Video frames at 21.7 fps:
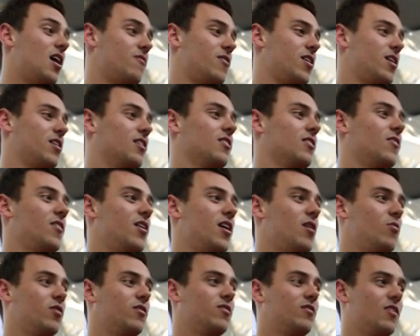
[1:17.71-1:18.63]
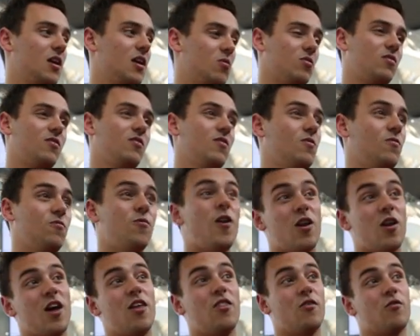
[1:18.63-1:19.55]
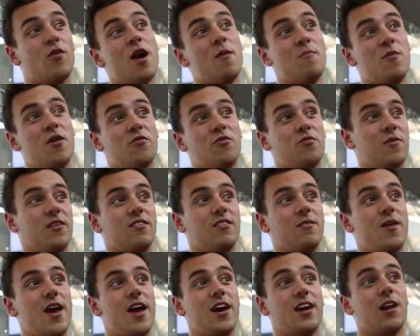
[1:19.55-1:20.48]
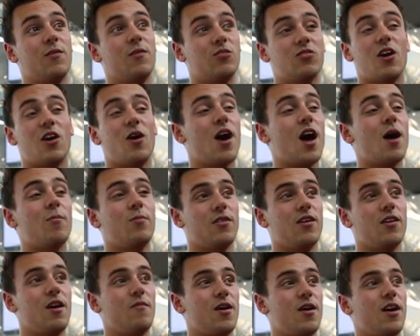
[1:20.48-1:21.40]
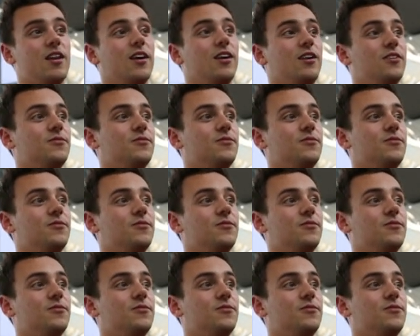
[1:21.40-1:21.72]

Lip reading: I mean, it felt like the right move for me to make, and I'm so happy that I made it.